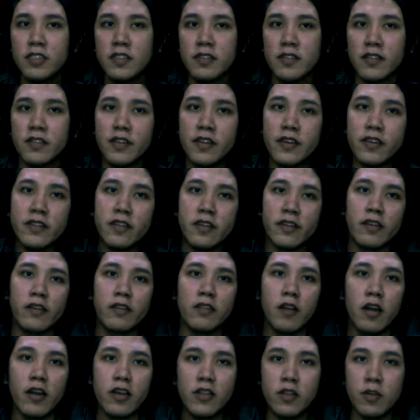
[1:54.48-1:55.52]
the thing that I
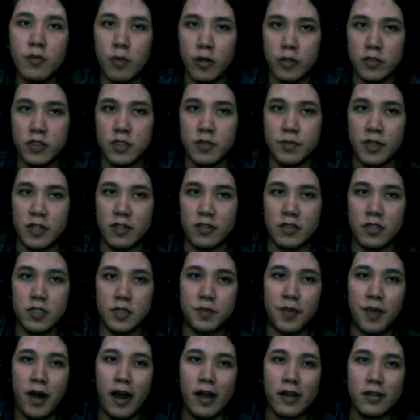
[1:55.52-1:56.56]
like the most about this
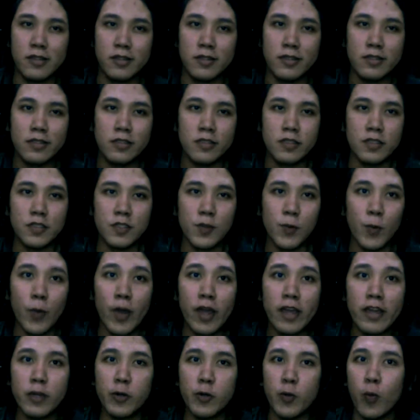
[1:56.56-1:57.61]
pilot is the
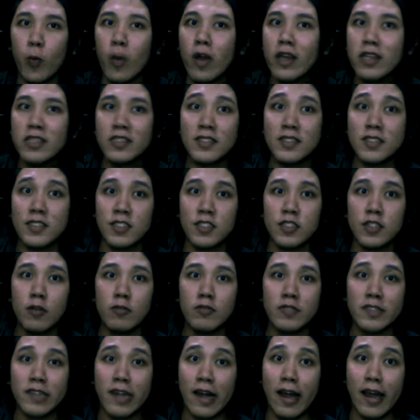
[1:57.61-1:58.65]
way it wastes no
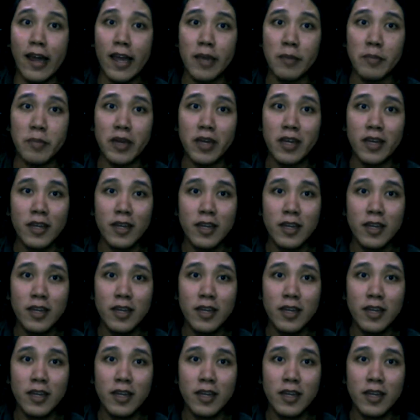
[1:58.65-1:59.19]
time